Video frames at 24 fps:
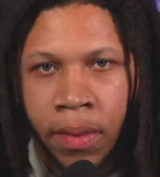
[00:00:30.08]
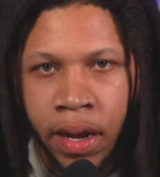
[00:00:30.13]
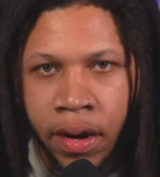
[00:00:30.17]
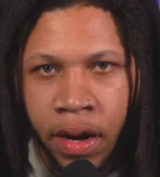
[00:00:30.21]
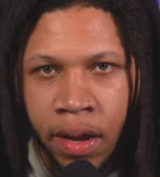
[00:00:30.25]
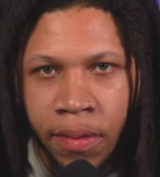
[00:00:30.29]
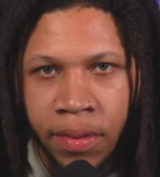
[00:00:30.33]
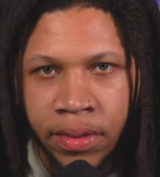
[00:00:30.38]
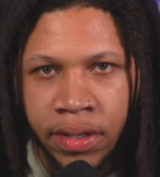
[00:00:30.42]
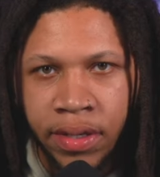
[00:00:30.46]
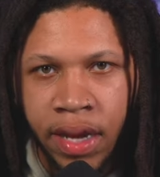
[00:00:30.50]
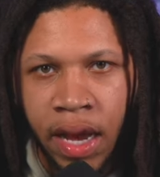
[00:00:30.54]
my
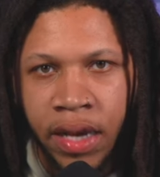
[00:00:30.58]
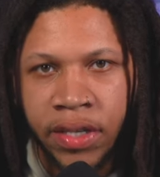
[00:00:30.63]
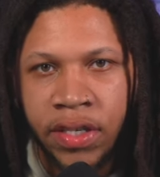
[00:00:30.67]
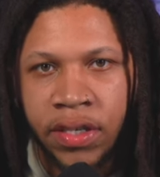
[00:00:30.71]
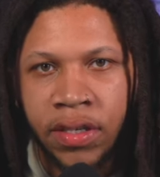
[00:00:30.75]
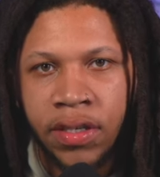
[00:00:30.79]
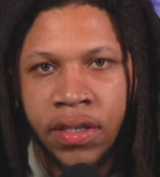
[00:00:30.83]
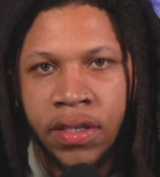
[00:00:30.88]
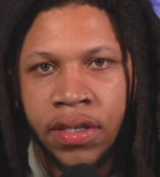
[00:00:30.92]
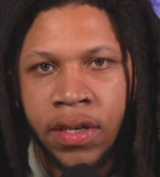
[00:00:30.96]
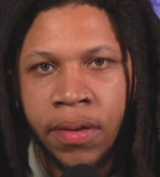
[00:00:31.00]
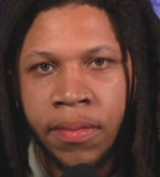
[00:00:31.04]
name is
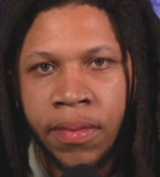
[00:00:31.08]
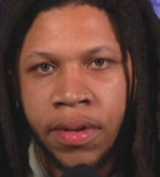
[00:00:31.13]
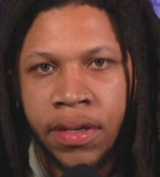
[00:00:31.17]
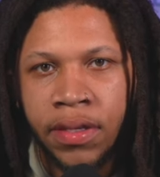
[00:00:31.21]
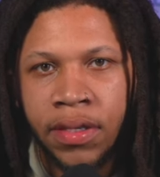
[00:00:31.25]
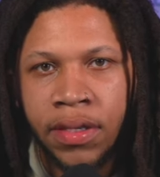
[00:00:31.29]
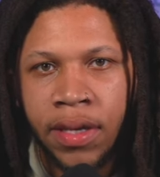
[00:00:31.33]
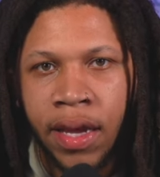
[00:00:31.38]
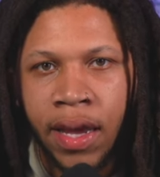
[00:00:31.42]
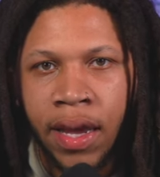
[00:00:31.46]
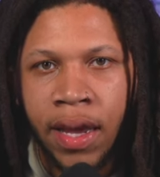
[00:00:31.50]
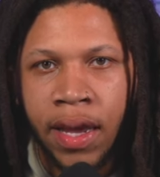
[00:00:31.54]
Dashin
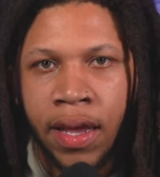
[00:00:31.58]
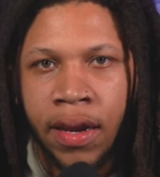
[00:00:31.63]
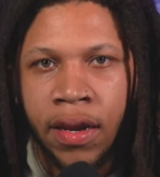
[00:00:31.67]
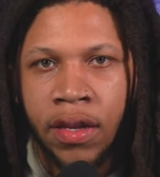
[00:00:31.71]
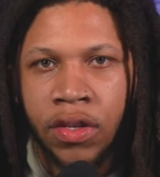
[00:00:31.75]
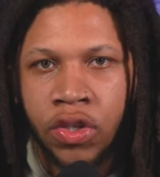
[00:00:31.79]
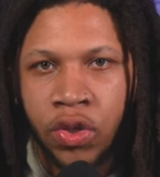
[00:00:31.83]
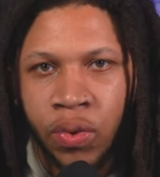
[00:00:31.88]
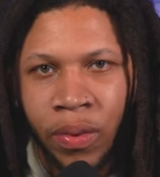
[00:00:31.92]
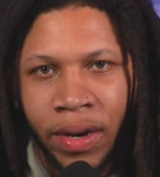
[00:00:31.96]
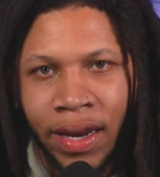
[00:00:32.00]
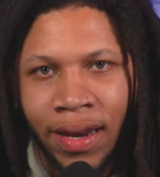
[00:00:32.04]
Simmons, and
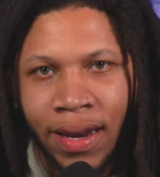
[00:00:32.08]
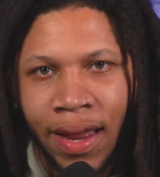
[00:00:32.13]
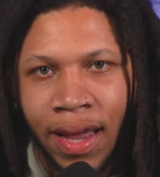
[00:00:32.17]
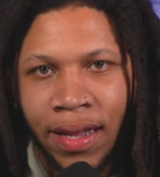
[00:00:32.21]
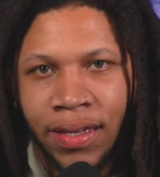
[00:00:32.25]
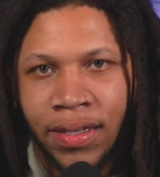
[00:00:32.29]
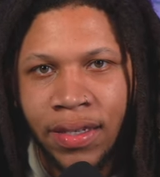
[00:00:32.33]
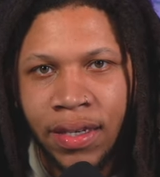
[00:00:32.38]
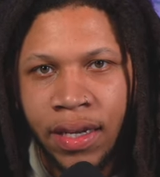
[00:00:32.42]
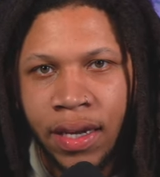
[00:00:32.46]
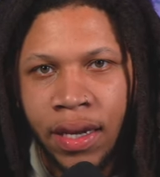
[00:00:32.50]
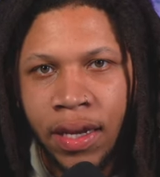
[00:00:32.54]
in
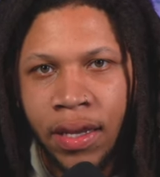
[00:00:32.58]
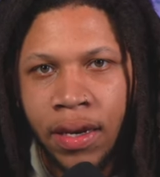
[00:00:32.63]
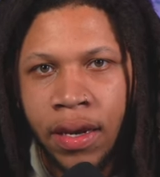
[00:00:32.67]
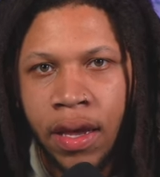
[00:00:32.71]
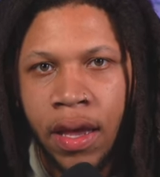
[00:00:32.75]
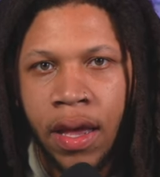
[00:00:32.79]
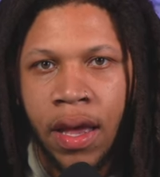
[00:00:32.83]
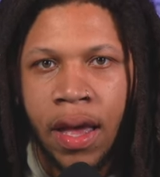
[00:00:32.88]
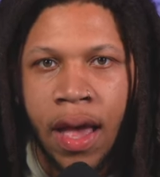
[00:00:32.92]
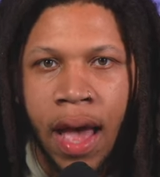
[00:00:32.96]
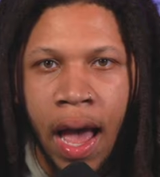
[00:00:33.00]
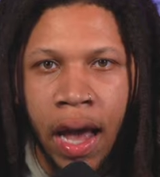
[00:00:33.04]
2019,
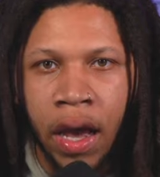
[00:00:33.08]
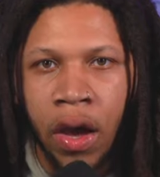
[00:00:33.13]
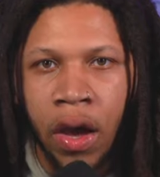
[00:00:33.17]
I